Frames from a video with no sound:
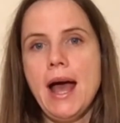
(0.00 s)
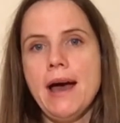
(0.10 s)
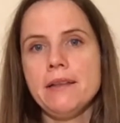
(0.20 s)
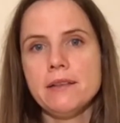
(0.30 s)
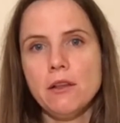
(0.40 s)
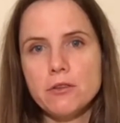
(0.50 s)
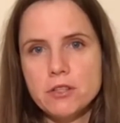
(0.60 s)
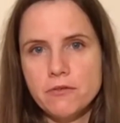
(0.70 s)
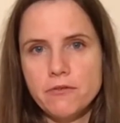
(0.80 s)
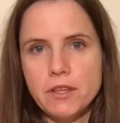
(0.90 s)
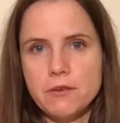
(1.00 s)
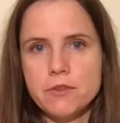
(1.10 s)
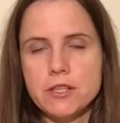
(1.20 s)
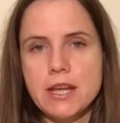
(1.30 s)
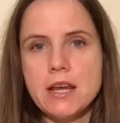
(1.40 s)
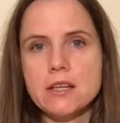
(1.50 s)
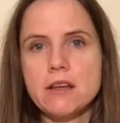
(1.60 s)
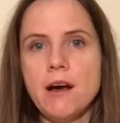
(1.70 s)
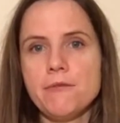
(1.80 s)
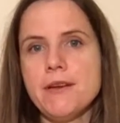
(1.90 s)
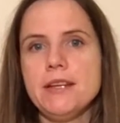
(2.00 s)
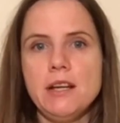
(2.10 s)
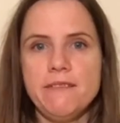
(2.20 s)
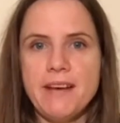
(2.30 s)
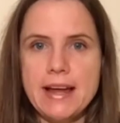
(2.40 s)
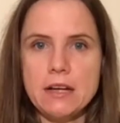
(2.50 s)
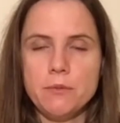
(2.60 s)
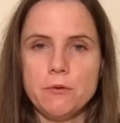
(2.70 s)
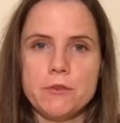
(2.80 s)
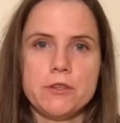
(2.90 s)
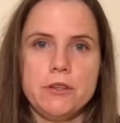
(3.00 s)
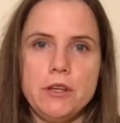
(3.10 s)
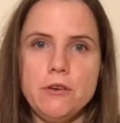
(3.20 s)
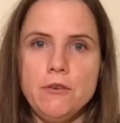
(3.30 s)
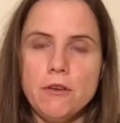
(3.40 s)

And lots of those things are readily available to you.